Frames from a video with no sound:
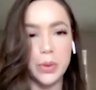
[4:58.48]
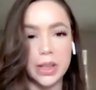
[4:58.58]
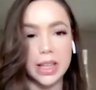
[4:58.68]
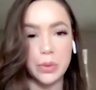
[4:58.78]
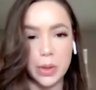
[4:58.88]
I
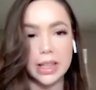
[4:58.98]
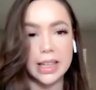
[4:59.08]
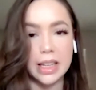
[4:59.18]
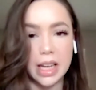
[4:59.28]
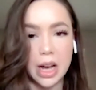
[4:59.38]
really,
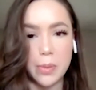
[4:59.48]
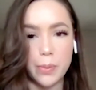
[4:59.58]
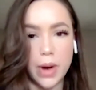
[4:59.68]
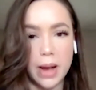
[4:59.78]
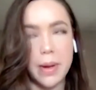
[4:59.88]
really, um,
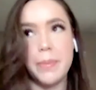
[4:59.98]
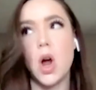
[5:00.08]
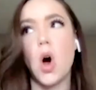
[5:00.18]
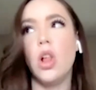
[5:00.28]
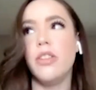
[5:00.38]
I, I
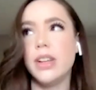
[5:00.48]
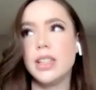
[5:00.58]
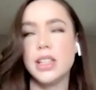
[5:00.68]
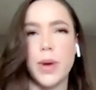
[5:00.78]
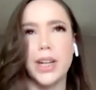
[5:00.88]
mean, all of
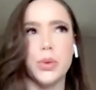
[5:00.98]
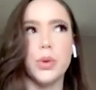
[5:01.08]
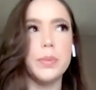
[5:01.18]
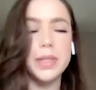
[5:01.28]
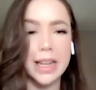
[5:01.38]
us at Swagger
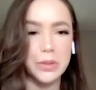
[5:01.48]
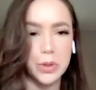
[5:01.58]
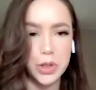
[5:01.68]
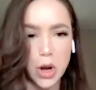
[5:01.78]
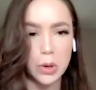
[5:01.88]
were obsessed with the